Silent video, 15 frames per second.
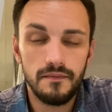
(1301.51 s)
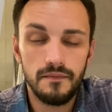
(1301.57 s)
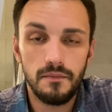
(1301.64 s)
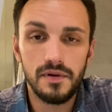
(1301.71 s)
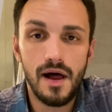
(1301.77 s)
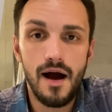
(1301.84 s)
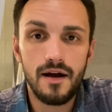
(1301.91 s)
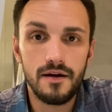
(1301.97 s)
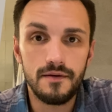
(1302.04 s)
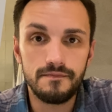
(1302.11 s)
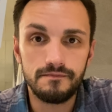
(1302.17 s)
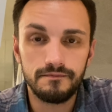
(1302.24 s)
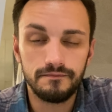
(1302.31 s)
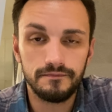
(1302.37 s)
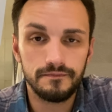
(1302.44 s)
Block
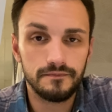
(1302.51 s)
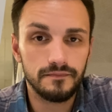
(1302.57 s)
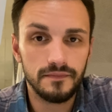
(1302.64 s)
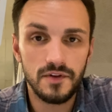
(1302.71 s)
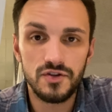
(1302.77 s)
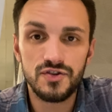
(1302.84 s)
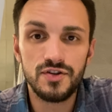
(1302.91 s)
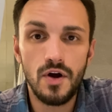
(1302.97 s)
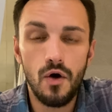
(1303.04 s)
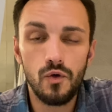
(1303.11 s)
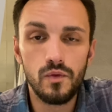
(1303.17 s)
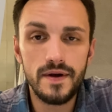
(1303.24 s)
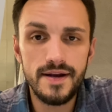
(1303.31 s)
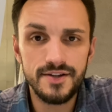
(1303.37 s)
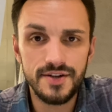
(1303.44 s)
them. There's no
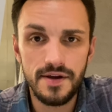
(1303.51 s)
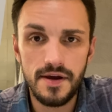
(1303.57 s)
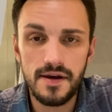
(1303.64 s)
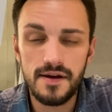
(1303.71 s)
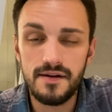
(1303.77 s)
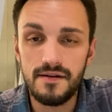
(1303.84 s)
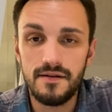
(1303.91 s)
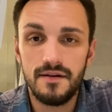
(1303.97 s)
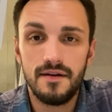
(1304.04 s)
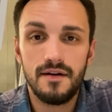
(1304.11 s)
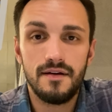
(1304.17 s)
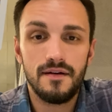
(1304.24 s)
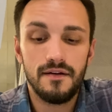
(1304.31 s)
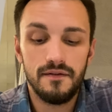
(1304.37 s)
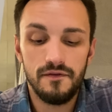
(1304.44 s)
reason
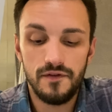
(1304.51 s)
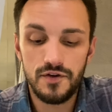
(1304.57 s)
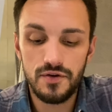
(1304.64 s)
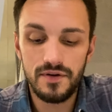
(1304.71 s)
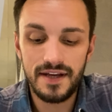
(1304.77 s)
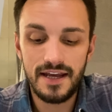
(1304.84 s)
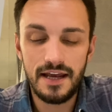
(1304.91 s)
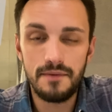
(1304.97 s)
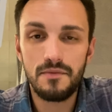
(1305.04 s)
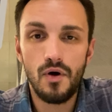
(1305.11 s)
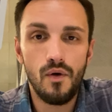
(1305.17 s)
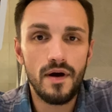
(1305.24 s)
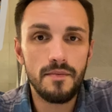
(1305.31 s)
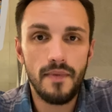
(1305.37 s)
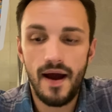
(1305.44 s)
for you to keep
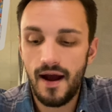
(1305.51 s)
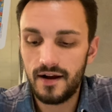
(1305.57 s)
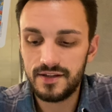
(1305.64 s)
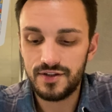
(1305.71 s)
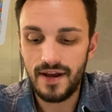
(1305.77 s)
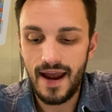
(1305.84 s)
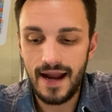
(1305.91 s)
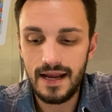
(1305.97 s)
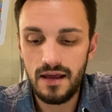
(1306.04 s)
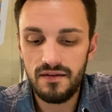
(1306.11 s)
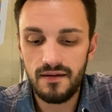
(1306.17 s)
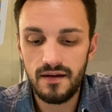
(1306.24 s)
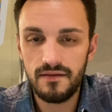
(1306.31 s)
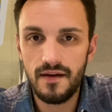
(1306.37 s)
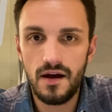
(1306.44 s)
going back to
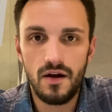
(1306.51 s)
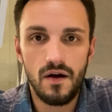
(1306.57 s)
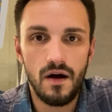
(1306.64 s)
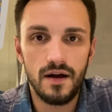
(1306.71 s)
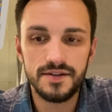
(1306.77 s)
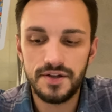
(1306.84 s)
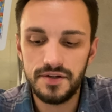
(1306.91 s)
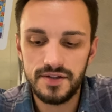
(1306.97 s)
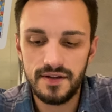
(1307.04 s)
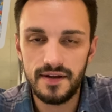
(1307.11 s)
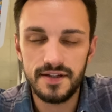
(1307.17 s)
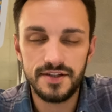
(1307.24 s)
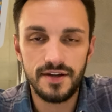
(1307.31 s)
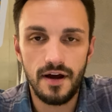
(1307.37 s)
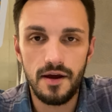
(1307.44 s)
anything that causes
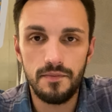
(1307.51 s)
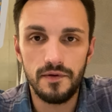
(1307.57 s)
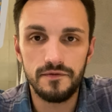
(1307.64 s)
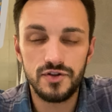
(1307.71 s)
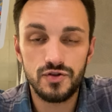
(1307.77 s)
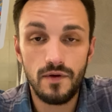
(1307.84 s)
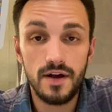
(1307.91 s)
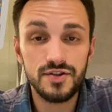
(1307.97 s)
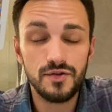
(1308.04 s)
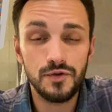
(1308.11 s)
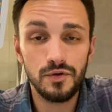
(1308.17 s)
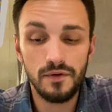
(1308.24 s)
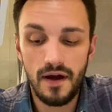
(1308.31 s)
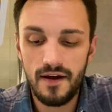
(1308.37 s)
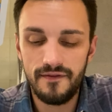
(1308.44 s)
this type of stress in
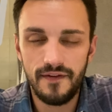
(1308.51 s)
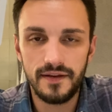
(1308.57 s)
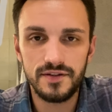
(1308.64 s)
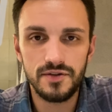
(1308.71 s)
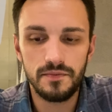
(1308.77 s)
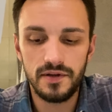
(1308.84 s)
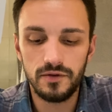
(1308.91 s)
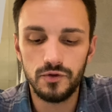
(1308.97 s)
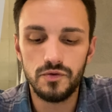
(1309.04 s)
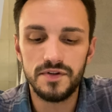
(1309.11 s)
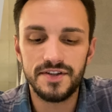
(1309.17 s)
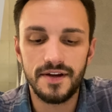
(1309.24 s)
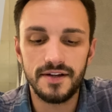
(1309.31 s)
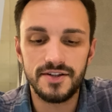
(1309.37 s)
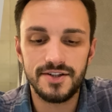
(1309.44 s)
your life and to be
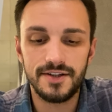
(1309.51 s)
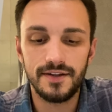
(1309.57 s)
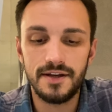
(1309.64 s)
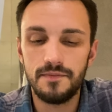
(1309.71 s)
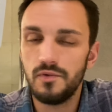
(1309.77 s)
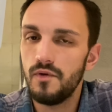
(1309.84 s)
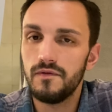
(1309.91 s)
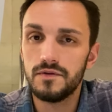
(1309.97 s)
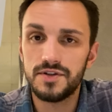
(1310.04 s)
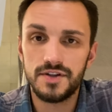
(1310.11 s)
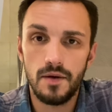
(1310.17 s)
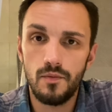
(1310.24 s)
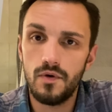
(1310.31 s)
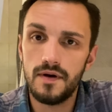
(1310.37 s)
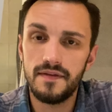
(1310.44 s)
losing sleep over
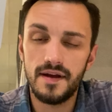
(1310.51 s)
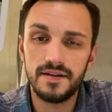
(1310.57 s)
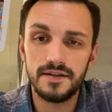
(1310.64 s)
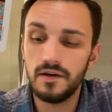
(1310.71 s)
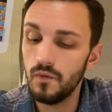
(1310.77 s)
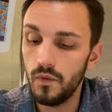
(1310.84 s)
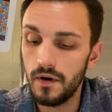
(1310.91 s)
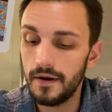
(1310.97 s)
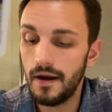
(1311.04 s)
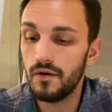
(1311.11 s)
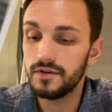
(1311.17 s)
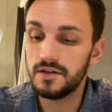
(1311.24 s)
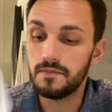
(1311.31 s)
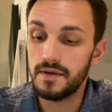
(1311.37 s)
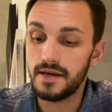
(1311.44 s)
someone that didn't work
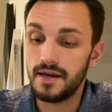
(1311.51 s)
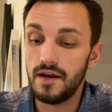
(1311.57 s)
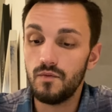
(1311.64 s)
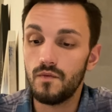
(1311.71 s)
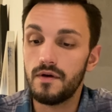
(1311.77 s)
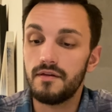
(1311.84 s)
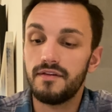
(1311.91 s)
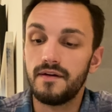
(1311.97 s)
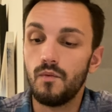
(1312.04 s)
out to begin with.